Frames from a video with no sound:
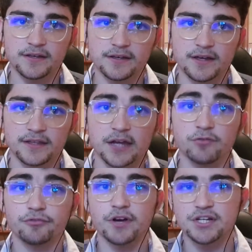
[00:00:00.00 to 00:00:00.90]
And that
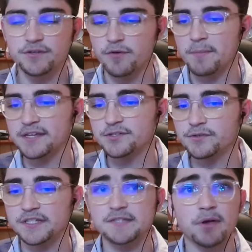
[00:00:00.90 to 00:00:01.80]
refresh of the mental,
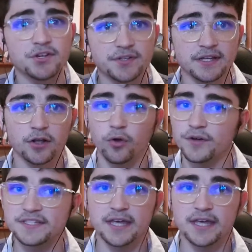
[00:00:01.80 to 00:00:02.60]
especially in close